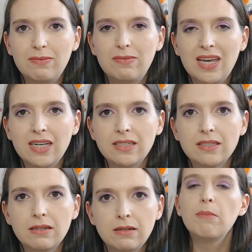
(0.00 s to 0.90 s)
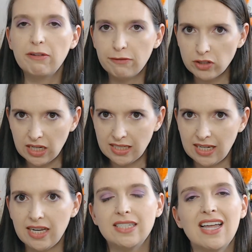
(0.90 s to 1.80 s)
things. My first idea
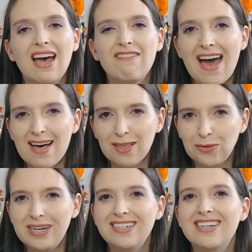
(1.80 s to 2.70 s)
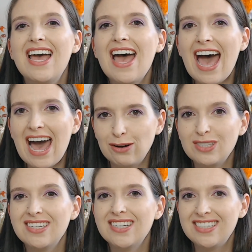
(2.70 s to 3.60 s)
is to have a Halloween
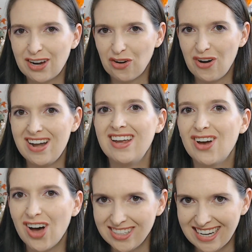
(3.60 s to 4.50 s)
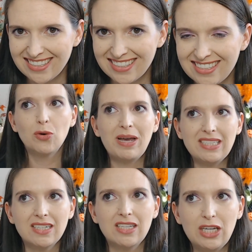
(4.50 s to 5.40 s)
house decorating contest.
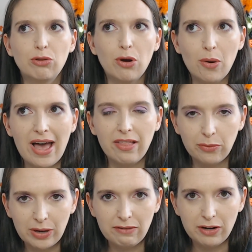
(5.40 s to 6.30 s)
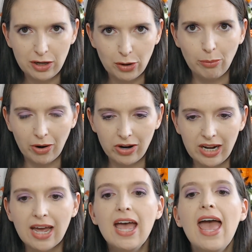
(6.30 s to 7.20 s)
Basically, you throw a Halloween video
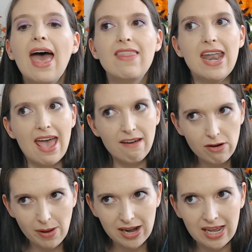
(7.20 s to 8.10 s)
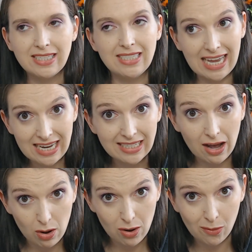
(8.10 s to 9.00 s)
party and then everybody stays at
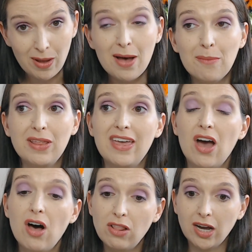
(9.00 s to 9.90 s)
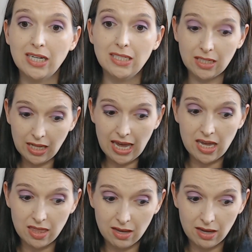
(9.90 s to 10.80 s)
home, but they all log into
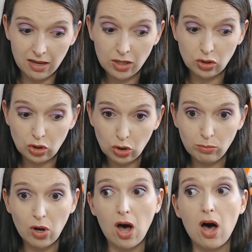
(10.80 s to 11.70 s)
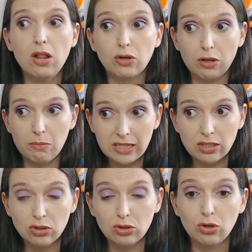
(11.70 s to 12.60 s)
like the Zoom call or the
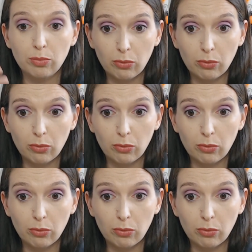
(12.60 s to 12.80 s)
messenger group or